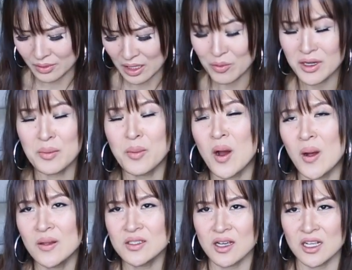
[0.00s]
I want to
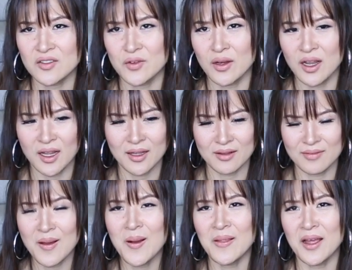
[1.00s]
apologize for like
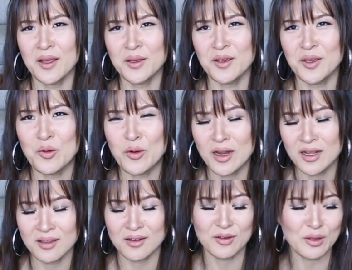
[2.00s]
not liking you when I
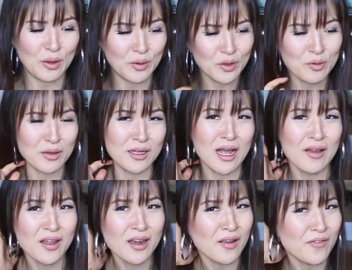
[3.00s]
didn't know you, but now
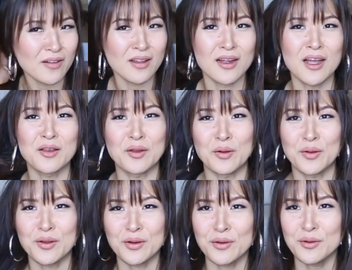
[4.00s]
that I feel like I know
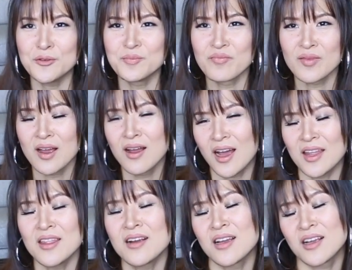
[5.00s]
you, I
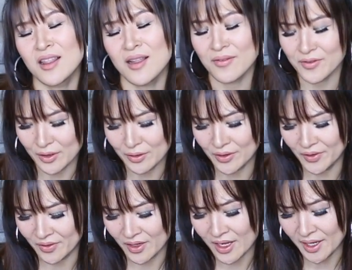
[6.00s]
think I could love you,
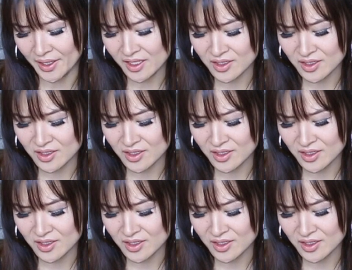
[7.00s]
okay?